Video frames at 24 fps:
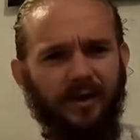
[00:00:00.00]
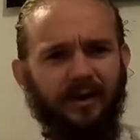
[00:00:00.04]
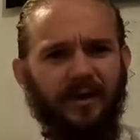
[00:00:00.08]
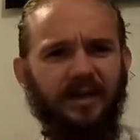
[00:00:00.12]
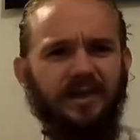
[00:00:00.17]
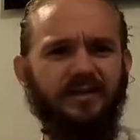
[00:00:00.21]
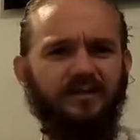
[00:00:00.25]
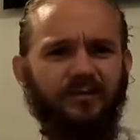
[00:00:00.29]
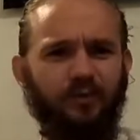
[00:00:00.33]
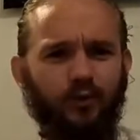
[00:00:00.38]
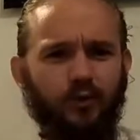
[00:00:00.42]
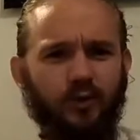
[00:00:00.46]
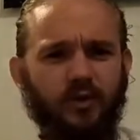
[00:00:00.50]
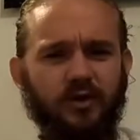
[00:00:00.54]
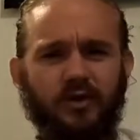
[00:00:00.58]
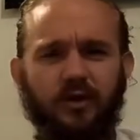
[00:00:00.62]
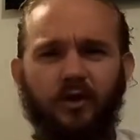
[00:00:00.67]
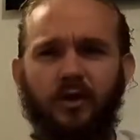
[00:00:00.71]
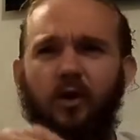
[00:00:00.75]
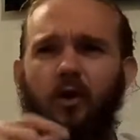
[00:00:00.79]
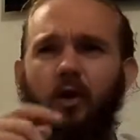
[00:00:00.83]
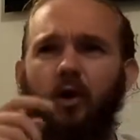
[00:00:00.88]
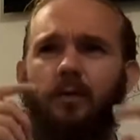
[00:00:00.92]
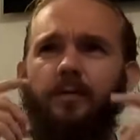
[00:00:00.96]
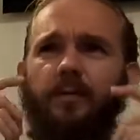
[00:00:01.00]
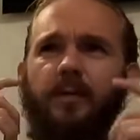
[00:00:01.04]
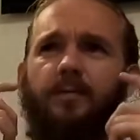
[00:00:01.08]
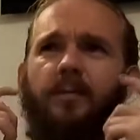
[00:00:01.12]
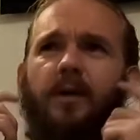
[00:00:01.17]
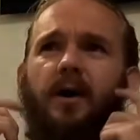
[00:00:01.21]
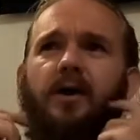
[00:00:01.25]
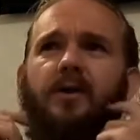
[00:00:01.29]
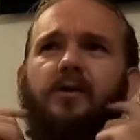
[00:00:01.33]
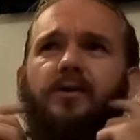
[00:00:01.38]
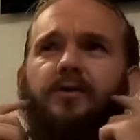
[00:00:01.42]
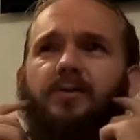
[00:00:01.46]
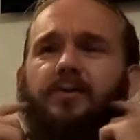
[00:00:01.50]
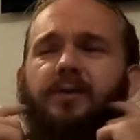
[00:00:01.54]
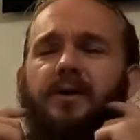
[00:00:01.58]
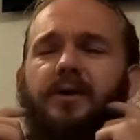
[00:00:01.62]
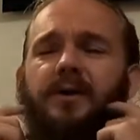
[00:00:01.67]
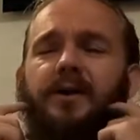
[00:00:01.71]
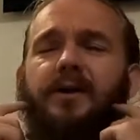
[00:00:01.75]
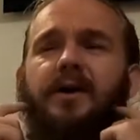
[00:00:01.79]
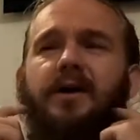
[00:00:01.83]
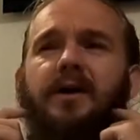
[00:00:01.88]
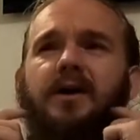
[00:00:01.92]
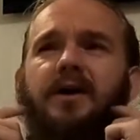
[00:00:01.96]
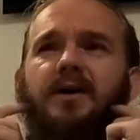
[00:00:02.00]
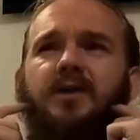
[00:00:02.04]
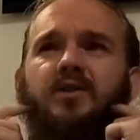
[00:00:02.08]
Let's focus on the hoppy part of the beer.